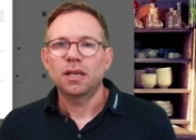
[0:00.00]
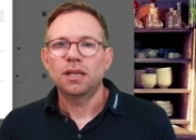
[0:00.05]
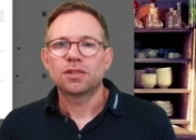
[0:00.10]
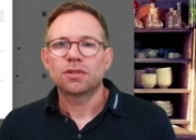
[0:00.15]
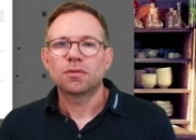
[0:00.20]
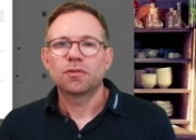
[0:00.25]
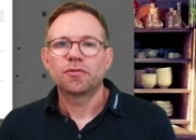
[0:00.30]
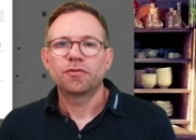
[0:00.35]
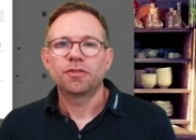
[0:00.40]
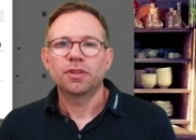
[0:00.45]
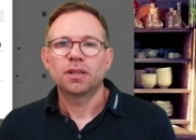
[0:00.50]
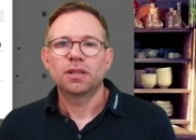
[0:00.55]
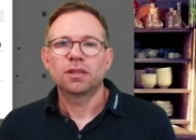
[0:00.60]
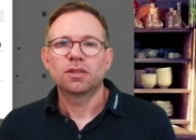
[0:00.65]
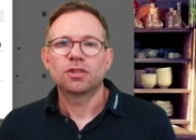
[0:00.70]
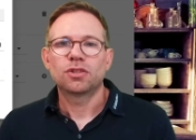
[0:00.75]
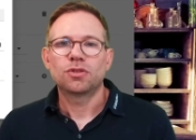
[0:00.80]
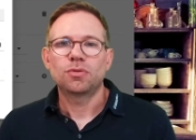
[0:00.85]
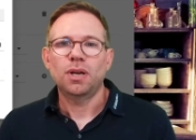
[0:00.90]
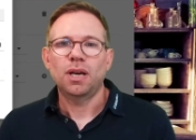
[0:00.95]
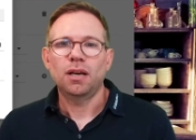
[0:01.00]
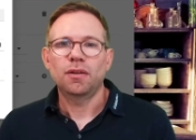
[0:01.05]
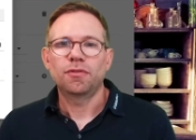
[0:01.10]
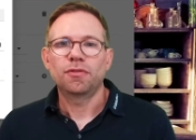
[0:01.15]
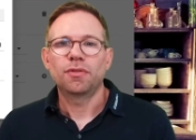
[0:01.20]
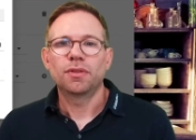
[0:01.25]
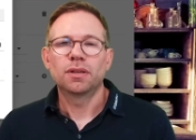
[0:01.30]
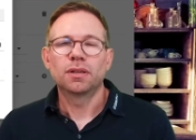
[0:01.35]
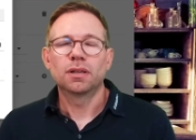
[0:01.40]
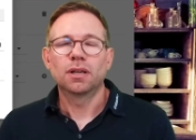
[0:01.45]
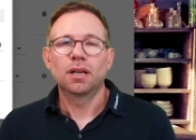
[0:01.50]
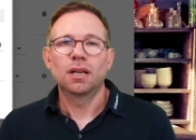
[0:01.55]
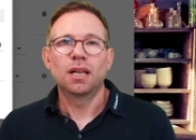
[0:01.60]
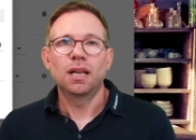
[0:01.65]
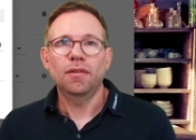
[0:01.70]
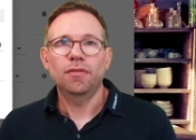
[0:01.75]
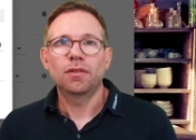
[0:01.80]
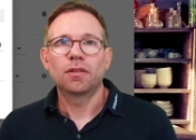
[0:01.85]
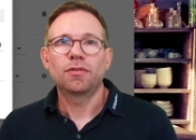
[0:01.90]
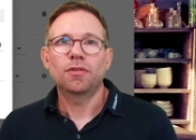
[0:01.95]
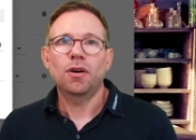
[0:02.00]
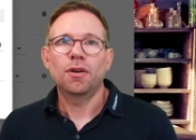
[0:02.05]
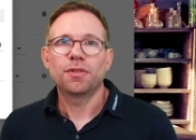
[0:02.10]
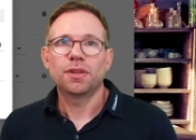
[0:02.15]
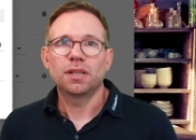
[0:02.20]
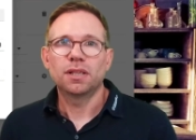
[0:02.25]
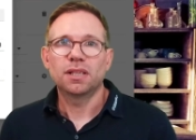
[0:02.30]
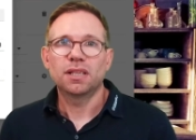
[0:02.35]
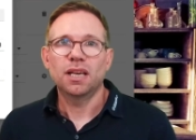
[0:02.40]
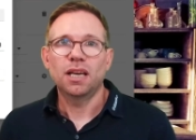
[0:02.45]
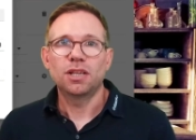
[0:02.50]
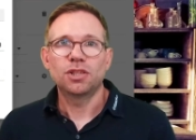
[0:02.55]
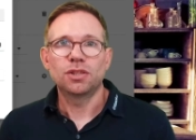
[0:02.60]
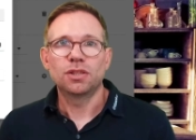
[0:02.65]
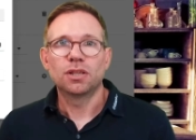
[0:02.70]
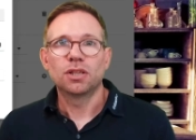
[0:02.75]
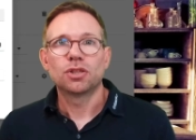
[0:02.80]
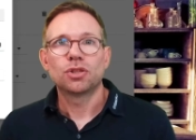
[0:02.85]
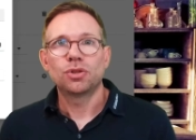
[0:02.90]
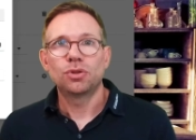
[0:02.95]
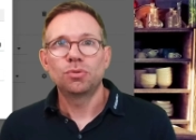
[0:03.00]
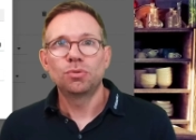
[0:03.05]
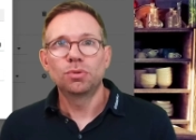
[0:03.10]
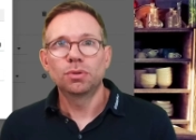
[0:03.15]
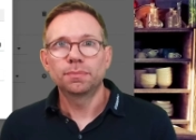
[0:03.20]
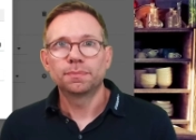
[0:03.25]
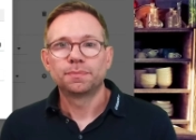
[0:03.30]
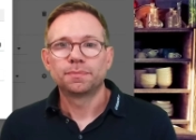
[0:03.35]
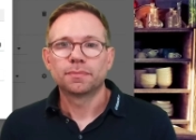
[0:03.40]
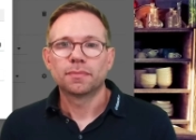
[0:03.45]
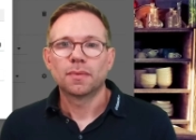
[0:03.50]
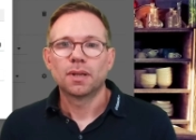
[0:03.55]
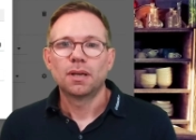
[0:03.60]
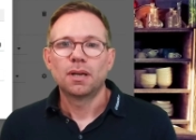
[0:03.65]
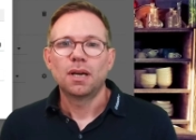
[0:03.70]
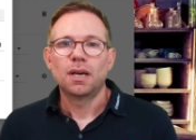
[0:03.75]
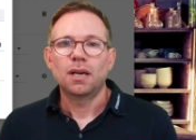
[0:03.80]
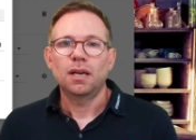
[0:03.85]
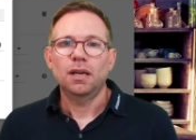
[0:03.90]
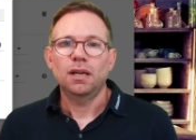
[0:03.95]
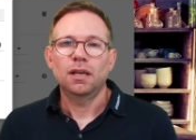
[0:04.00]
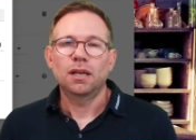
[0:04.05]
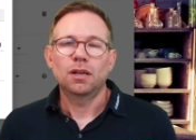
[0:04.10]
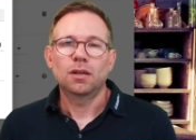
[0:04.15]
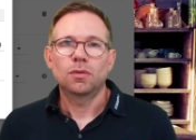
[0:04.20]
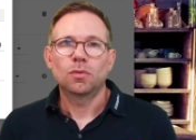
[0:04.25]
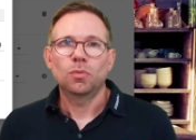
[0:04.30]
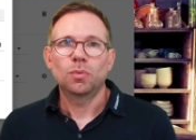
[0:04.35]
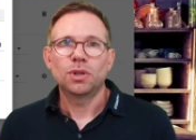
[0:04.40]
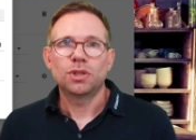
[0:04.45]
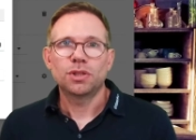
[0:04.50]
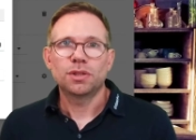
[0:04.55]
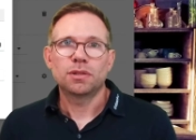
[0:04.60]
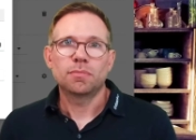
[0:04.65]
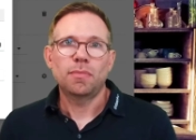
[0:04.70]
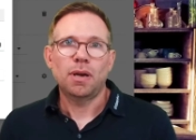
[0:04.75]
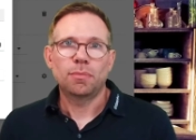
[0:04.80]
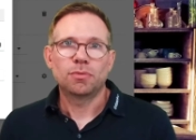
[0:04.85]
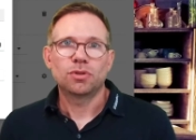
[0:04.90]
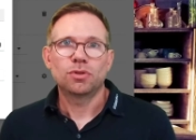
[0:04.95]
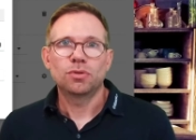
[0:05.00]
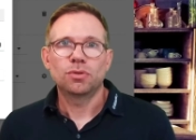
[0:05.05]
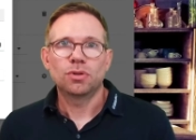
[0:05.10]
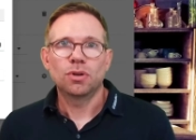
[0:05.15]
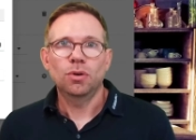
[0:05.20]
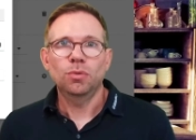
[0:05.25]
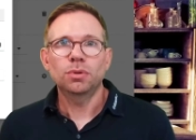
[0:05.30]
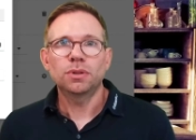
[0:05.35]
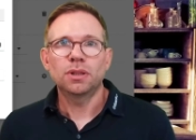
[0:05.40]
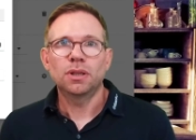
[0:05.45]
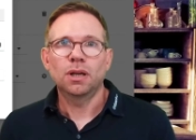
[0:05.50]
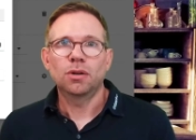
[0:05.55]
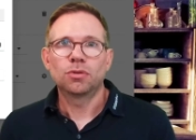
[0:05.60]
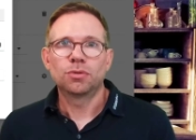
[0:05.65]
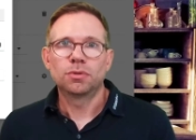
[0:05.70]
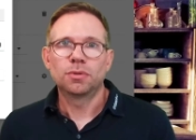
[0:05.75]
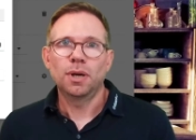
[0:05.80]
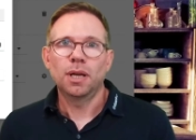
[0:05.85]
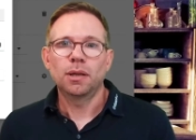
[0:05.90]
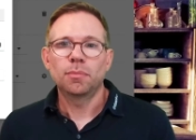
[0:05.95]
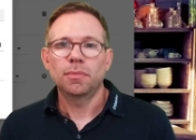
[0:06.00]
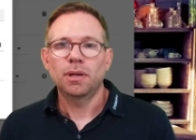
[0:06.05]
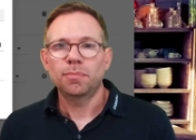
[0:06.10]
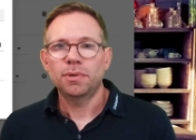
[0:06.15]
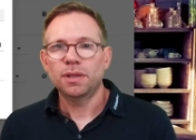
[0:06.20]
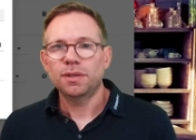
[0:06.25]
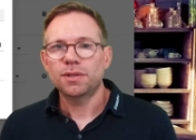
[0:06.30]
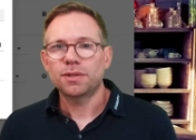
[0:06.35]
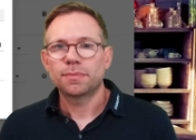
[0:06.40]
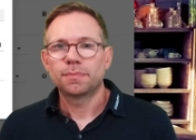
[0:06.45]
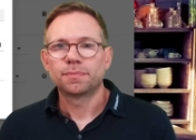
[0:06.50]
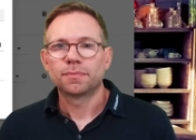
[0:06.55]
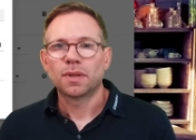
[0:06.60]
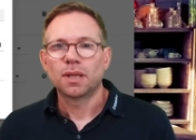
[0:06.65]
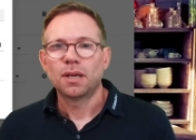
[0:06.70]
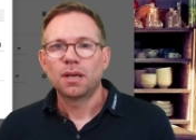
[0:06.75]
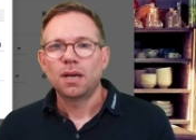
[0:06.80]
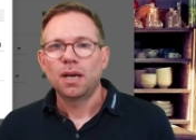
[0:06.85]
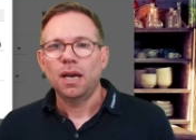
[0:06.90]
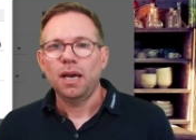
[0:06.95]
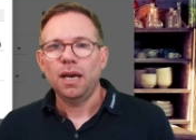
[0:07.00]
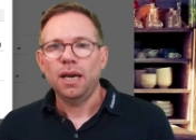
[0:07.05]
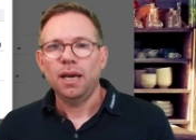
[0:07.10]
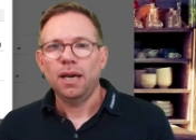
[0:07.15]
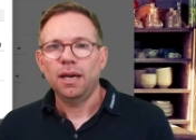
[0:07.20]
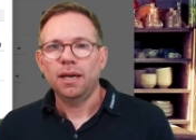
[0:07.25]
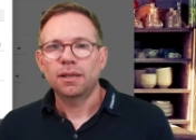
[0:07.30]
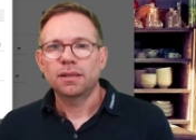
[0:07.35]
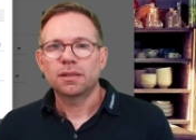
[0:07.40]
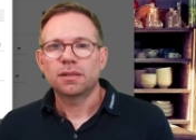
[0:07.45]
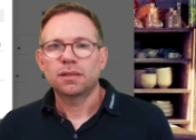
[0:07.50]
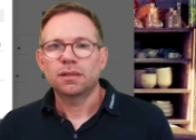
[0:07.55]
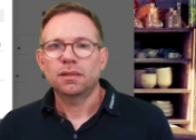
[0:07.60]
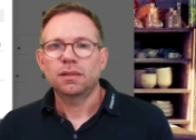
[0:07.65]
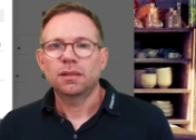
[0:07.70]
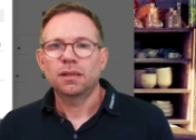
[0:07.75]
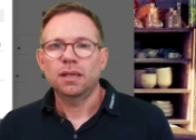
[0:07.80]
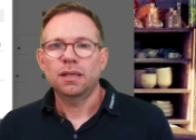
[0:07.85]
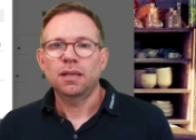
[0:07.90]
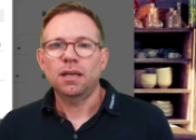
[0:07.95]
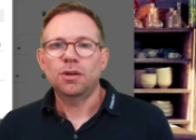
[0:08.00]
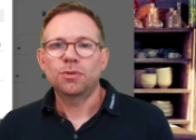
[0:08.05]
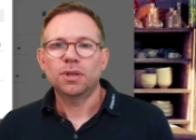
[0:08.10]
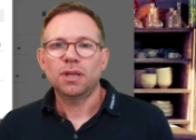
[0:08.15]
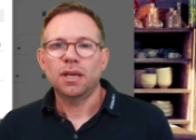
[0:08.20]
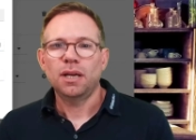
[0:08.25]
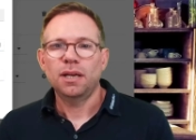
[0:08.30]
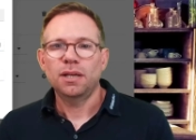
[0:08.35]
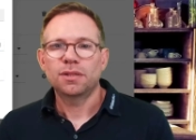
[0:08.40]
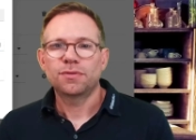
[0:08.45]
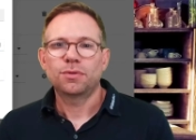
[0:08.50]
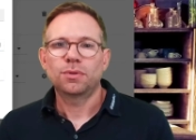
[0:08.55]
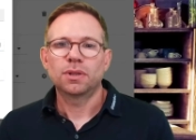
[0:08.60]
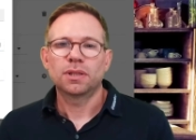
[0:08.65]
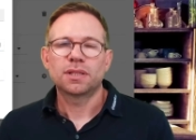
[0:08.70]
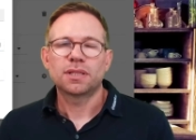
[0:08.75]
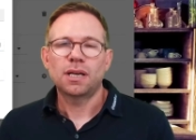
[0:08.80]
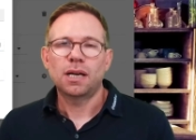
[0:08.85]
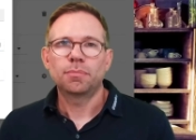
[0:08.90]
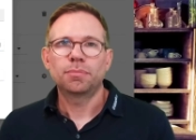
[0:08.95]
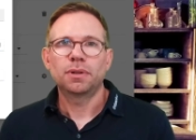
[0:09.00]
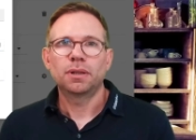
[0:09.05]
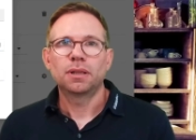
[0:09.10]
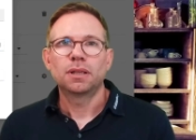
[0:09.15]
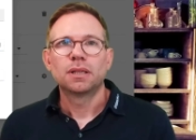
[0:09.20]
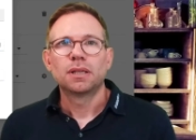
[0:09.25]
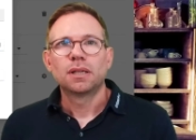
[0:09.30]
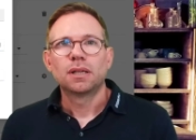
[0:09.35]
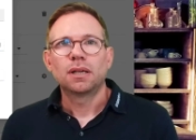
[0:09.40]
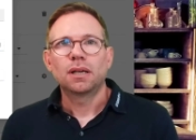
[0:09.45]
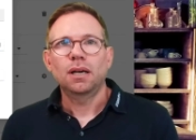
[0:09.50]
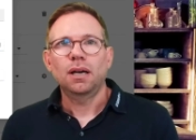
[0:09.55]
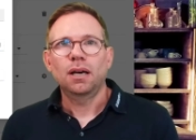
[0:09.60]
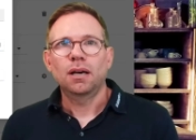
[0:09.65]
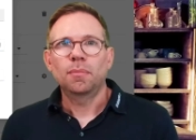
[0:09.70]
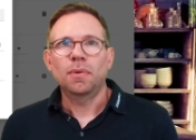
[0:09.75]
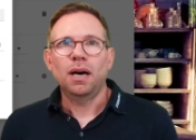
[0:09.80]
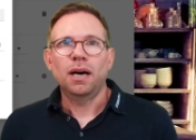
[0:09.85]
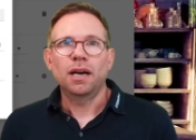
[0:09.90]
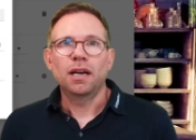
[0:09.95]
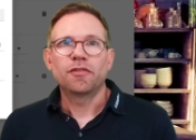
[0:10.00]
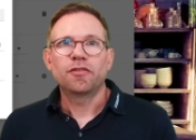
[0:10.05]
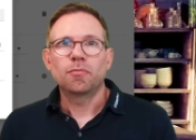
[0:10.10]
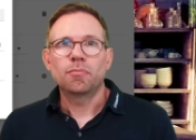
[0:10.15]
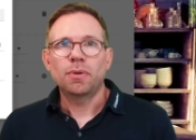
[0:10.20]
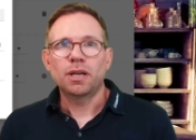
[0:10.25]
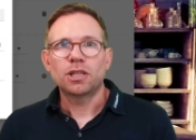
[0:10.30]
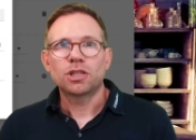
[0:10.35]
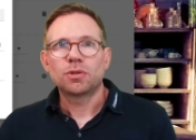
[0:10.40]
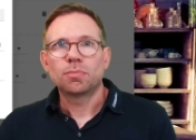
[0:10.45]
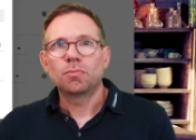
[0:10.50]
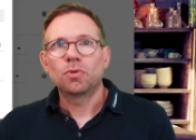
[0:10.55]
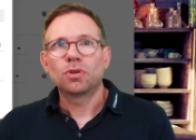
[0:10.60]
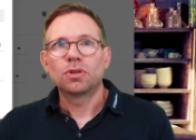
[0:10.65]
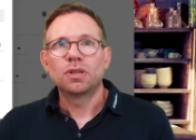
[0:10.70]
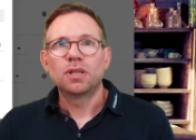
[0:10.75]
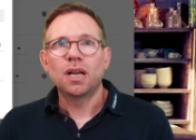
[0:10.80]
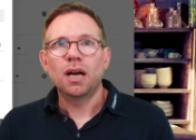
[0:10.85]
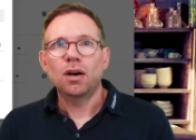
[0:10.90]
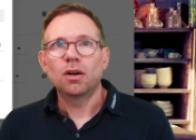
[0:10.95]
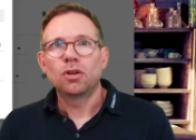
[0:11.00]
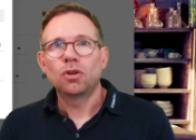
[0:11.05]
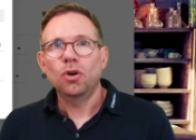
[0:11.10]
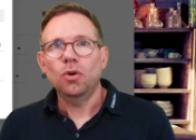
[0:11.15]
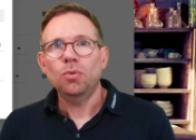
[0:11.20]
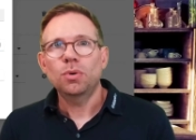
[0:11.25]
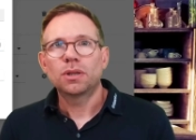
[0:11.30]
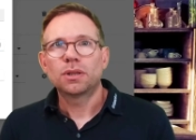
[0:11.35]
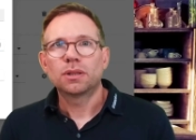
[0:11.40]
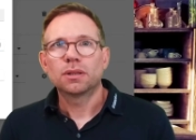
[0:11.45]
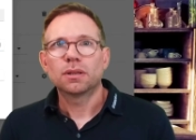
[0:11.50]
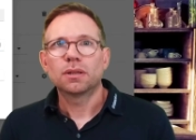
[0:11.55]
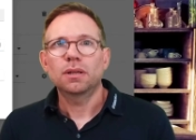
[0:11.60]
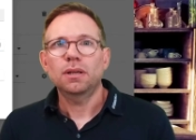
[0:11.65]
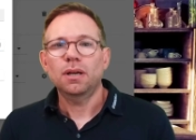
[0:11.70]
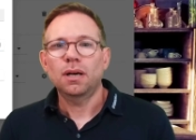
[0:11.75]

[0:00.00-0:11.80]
is configured to have the level of authentication 2, which is mapped to gold in our real mappings. And in our case, for example, I have a much more lower